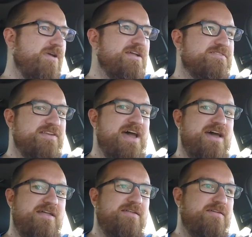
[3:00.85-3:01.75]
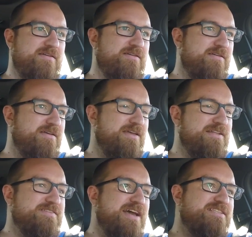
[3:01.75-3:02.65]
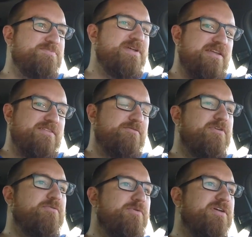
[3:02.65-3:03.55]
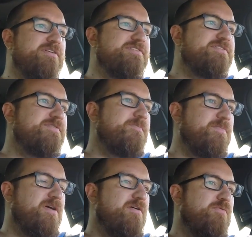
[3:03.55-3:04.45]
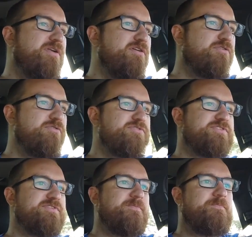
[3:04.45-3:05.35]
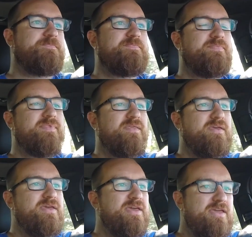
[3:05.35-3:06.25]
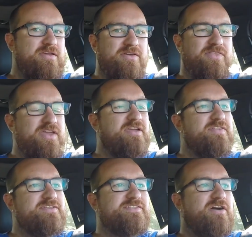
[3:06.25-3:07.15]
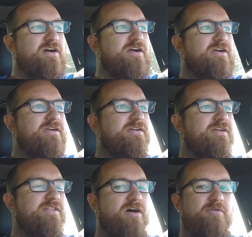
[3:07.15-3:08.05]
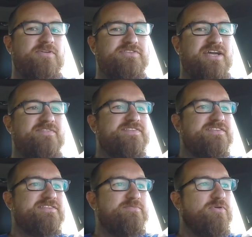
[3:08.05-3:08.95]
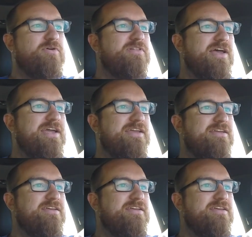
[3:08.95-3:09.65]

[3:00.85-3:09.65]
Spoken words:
It's not spinning the rear wheels when you're cruising. You could think of this car and the all-wheel drive system more like